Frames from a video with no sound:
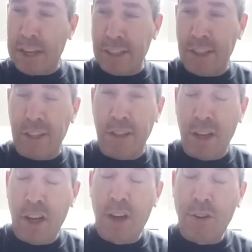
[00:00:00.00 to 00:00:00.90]
like it says,
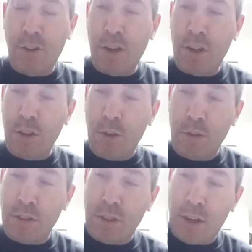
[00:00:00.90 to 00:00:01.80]
you're going to
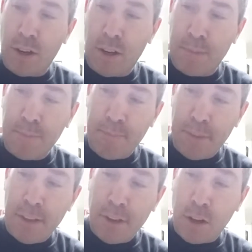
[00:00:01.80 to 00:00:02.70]
use the
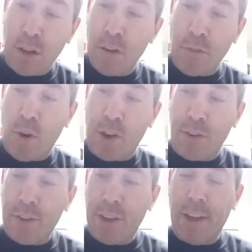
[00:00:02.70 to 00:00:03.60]
clove
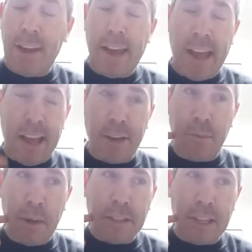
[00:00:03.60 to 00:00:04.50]
oil,
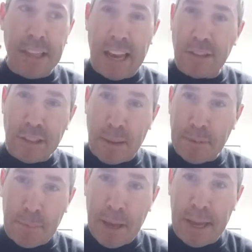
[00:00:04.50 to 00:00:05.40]
and that'll stop
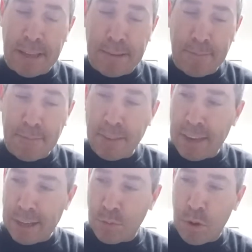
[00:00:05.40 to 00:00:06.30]
the pain,
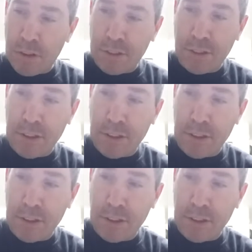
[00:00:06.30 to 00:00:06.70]
as well as